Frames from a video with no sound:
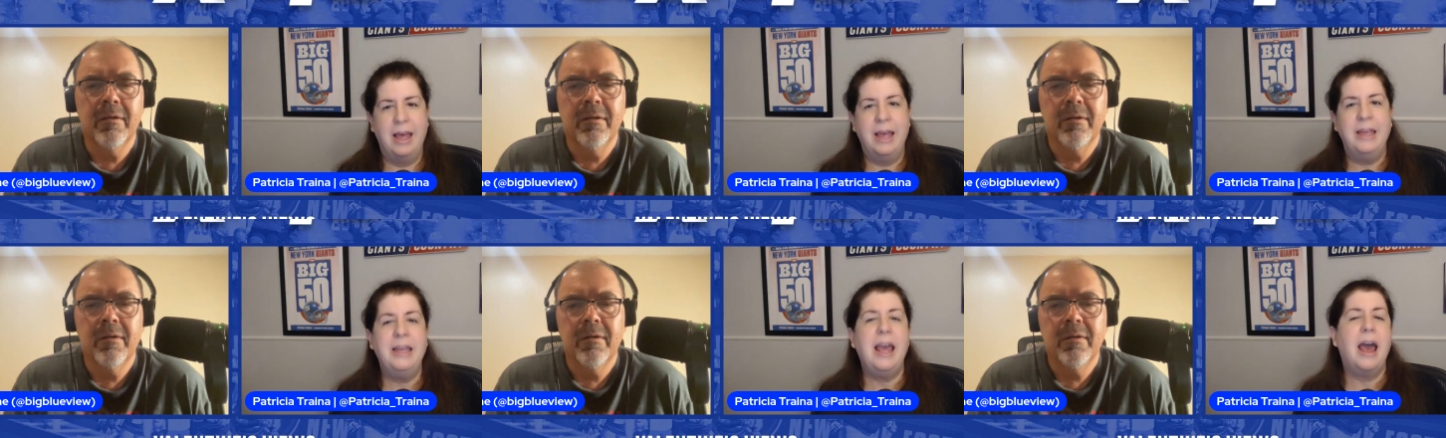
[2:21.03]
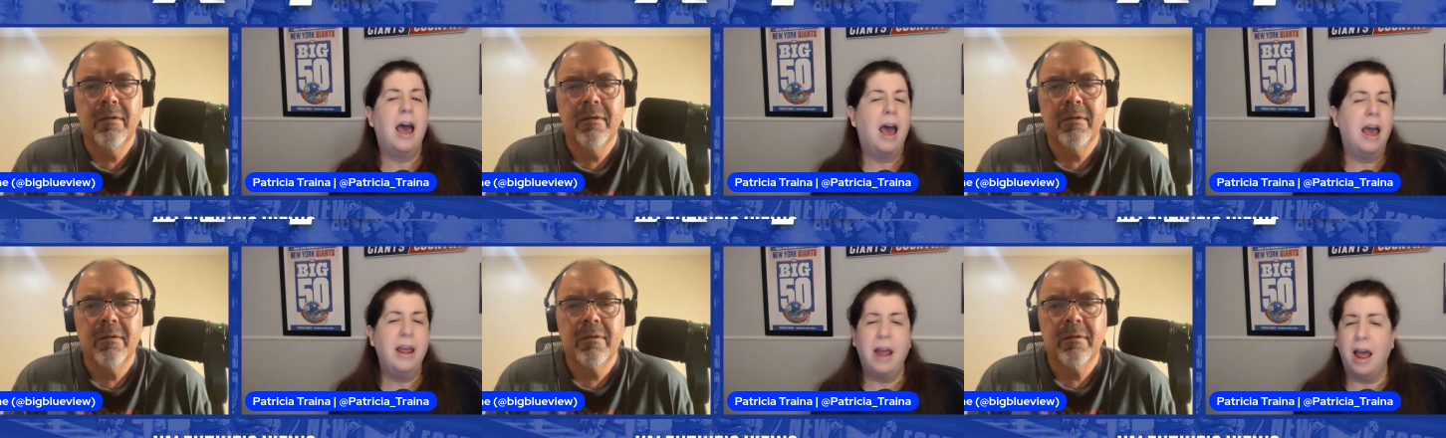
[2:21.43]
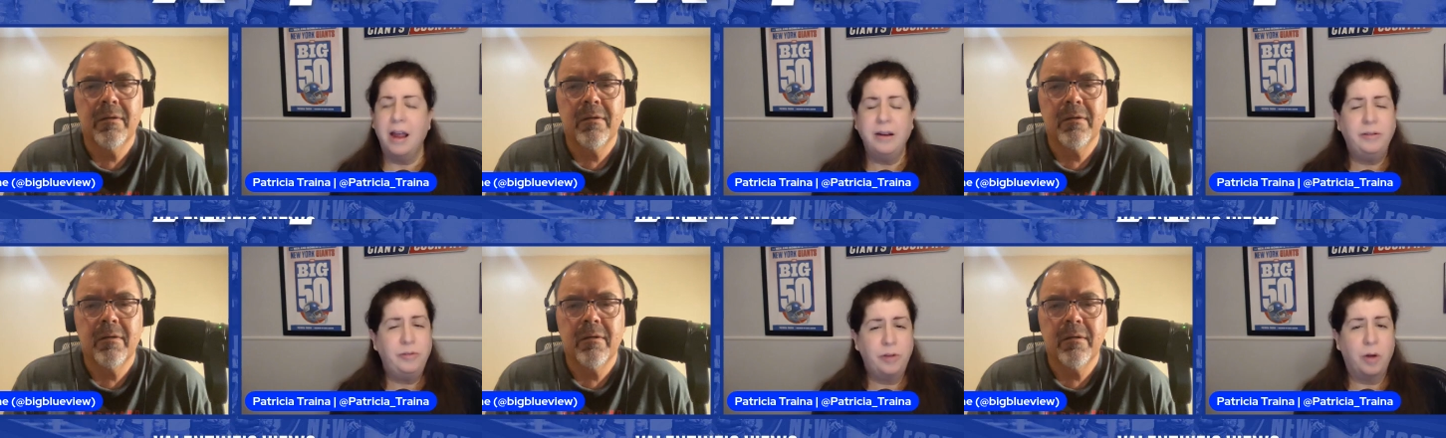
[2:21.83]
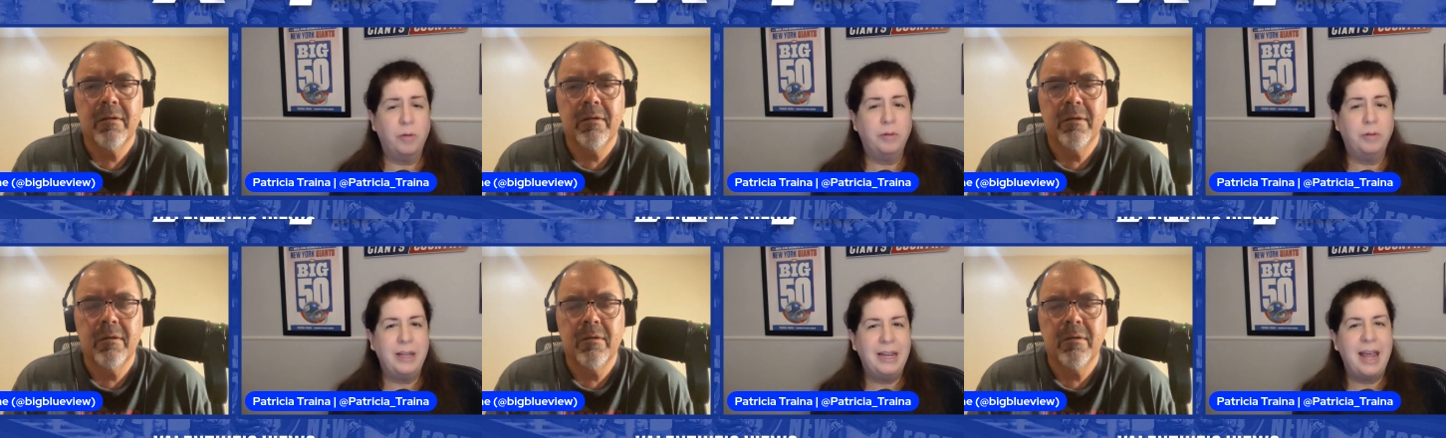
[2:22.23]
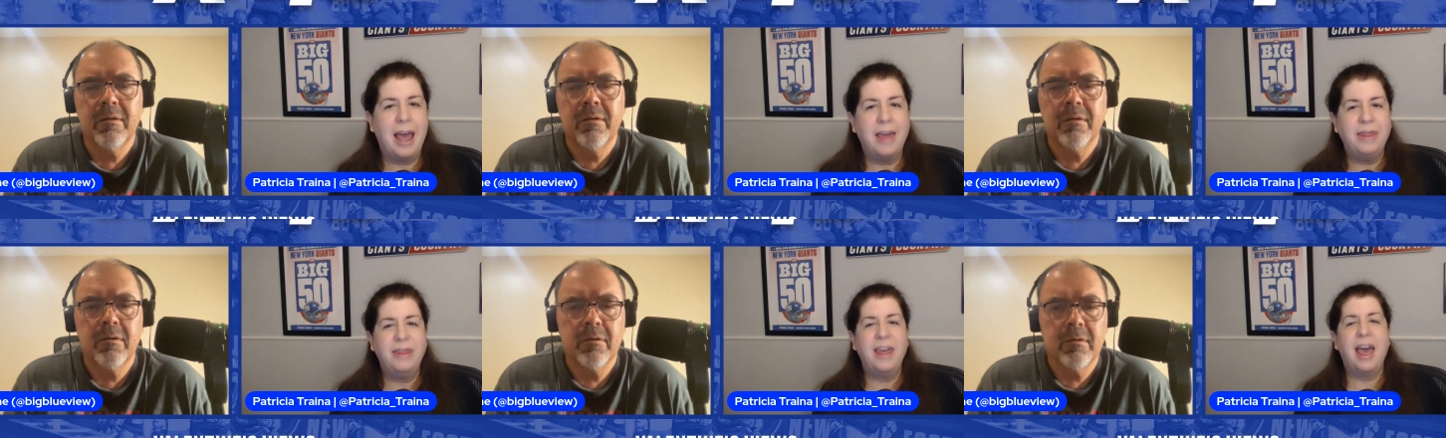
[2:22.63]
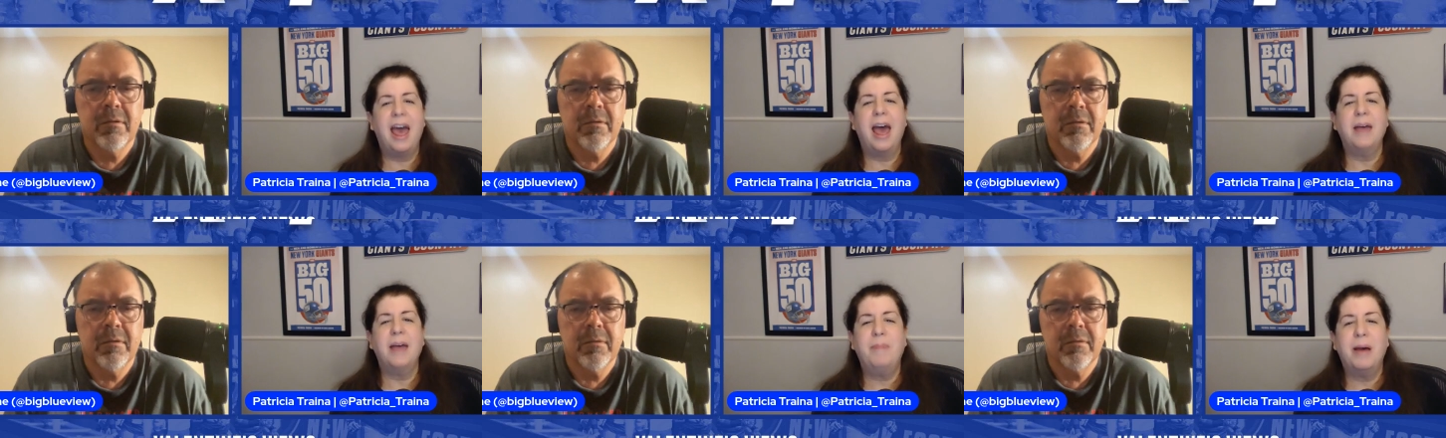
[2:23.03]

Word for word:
Speaker 1: Yeah, I, I totally get that,